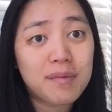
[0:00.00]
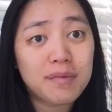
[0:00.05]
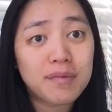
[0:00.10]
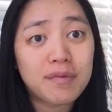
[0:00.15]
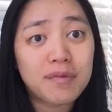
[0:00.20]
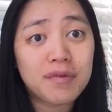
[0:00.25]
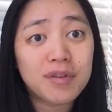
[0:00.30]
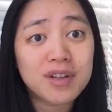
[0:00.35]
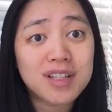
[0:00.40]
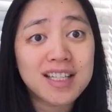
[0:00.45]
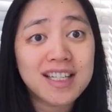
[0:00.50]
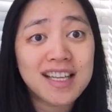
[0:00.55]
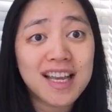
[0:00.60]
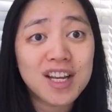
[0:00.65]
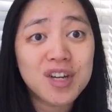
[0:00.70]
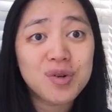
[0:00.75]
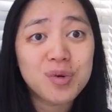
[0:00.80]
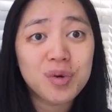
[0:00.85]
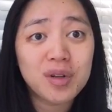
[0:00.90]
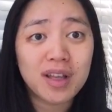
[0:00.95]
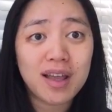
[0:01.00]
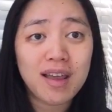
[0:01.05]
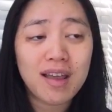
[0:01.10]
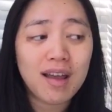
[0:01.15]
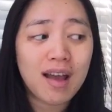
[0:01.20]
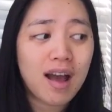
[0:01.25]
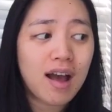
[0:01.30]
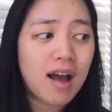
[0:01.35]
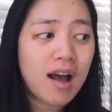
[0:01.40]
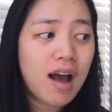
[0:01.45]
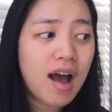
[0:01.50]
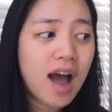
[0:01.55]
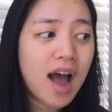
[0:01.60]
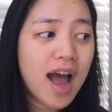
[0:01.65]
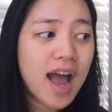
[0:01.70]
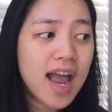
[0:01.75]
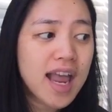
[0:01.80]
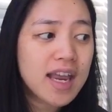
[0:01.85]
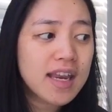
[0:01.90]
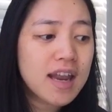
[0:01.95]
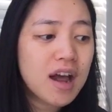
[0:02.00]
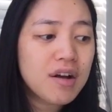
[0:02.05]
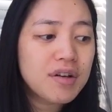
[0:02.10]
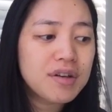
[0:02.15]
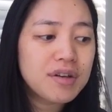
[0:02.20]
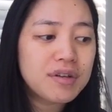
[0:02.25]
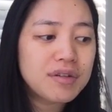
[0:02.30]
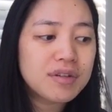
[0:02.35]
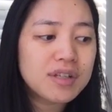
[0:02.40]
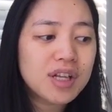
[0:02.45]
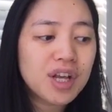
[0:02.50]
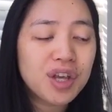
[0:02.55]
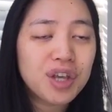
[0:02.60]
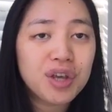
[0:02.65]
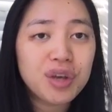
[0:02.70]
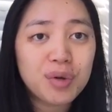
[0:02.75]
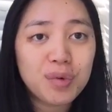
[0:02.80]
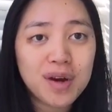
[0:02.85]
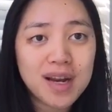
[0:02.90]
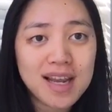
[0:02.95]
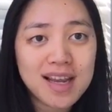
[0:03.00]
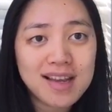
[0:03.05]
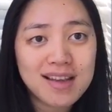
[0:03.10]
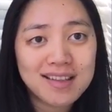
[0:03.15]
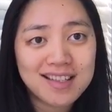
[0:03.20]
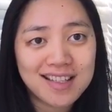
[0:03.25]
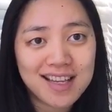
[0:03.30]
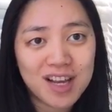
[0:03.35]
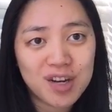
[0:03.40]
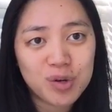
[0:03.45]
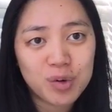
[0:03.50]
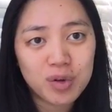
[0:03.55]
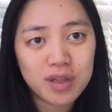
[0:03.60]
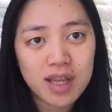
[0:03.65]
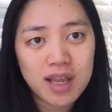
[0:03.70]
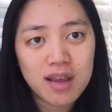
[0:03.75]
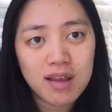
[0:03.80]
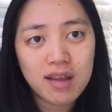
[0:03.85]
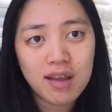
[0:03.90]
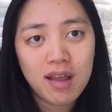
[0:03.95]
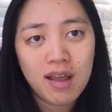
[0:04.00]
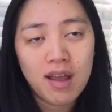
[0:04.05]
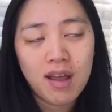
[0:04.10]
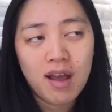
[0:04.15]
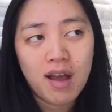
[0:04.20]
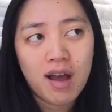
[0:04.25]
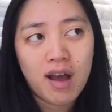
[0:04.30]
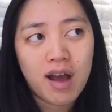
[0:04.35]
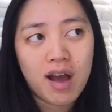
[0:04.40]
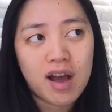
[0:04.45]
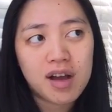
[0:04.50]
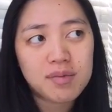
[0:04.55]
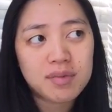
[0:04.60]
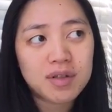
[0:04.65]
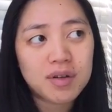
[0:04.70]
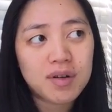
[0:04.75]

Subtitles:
for scheduling. I now use Acuity scheduling. So